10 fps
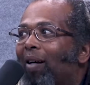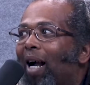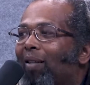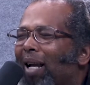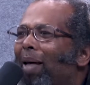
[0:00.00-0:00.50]
their
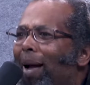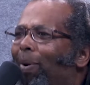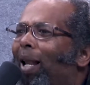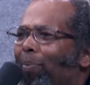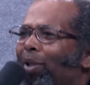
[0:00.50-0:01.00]
house. I
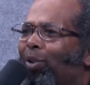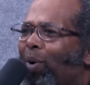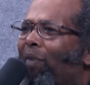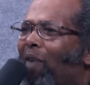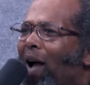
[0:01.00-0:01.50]
probably put
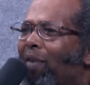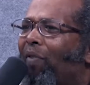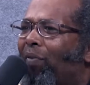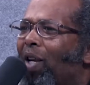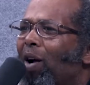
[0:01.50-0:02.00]
25 to
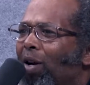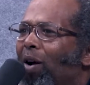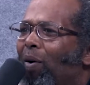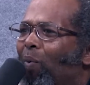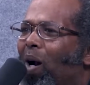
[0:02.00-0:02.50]
50
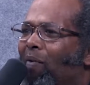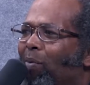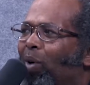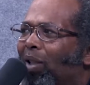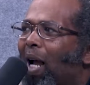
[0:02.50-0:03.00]
on one of
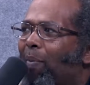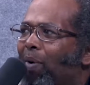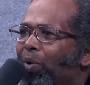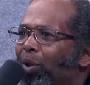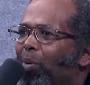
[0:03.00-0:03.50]
them one time when
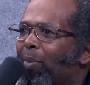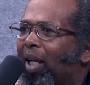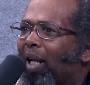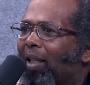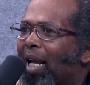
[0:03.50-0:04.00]
it was super
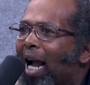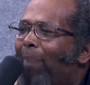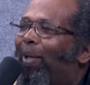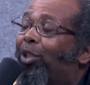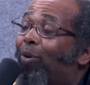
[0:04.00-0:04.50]
big like that. I
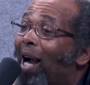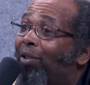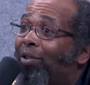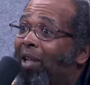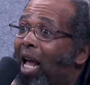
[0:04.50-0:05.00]
play
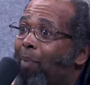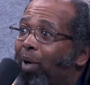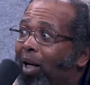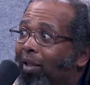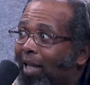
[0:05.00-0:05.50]
scratchers a lot
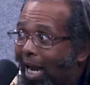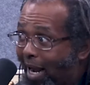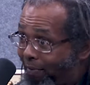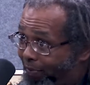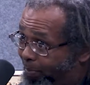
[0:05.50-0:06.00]
because I
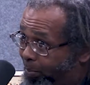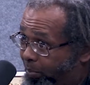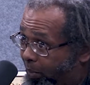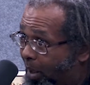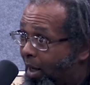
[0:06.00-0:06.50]
have
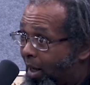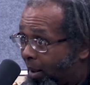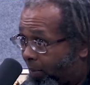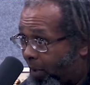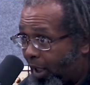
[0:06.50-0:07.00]

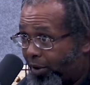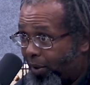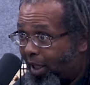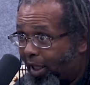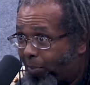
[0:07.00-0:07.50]

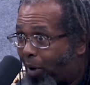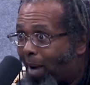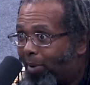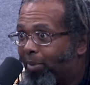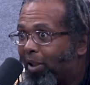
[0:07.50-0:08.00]
adrenaline
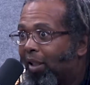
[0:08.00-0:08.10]
problems.